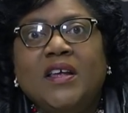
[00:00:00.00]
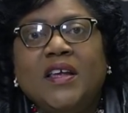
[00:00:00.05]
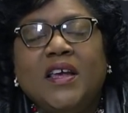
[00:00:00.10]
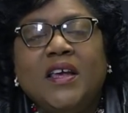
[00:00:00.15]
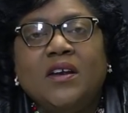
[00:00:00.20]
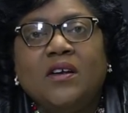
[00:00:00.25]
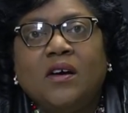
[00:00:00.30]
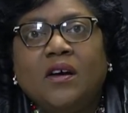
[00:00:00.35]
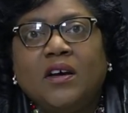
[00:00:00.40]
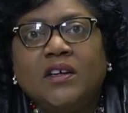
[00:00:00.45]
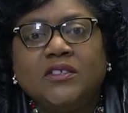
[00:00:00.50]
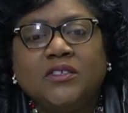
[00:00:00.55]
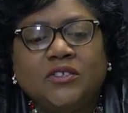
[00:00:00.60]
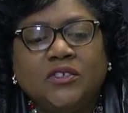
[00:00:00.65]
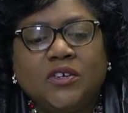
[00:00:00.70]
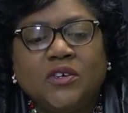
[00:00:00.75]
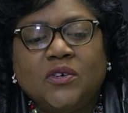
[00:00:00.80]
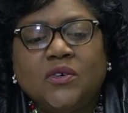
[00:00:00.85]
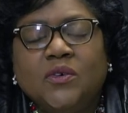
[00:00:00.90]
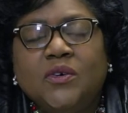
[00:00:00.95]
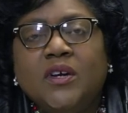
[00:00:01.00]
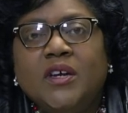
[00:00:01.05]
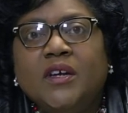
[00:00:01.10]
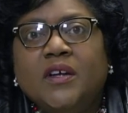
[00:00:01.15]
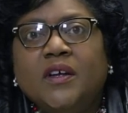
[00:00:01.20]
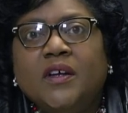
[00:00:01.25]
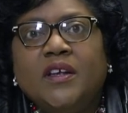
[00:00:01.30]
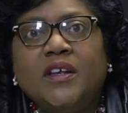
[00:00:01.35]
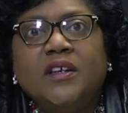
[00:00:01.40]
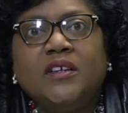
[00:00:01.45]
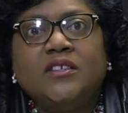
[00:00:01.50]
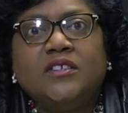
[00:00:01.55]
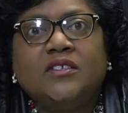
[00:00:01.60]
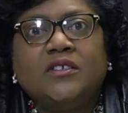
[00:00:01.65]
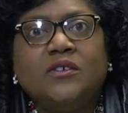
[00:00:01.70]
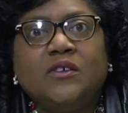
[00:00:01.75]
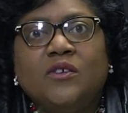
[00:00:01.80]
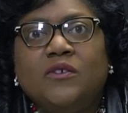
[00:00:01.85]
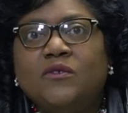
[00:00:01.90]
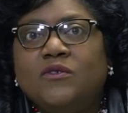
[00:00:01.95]
And also,
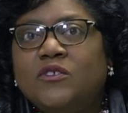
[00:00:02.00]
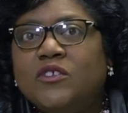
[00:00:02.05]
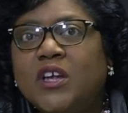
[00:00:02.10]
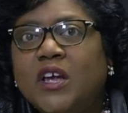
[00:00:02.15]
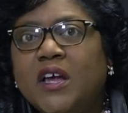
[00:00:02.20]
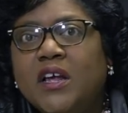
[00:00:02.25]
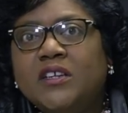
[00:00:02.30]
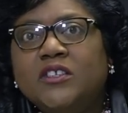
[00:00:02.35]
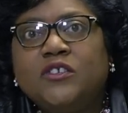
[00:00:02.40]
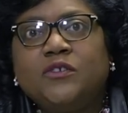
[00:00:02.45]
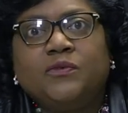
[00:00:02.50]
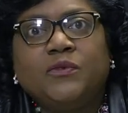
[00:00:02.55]
it's tons